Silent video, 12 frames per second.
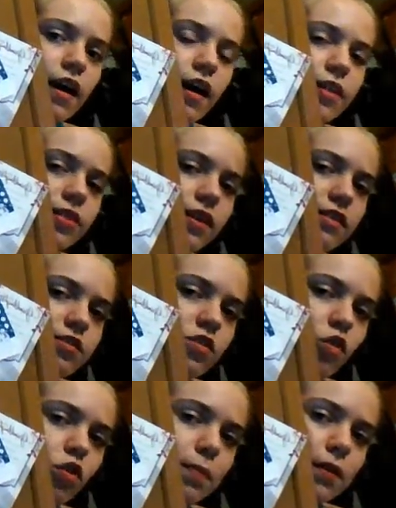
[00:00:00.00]
This is
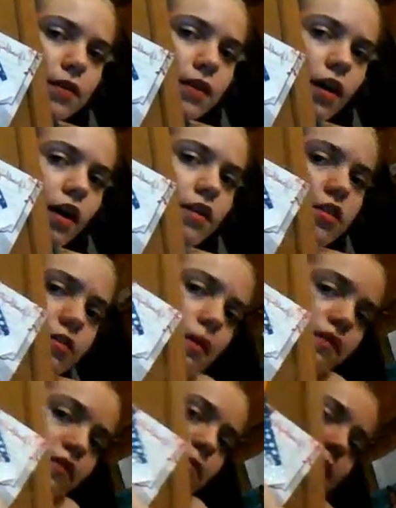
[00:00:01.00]
an old birthday card someone
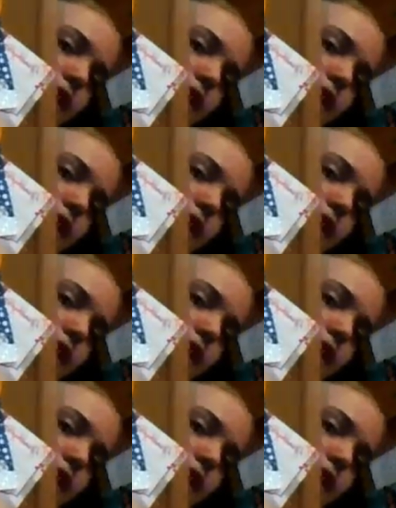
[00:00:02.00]
made for me and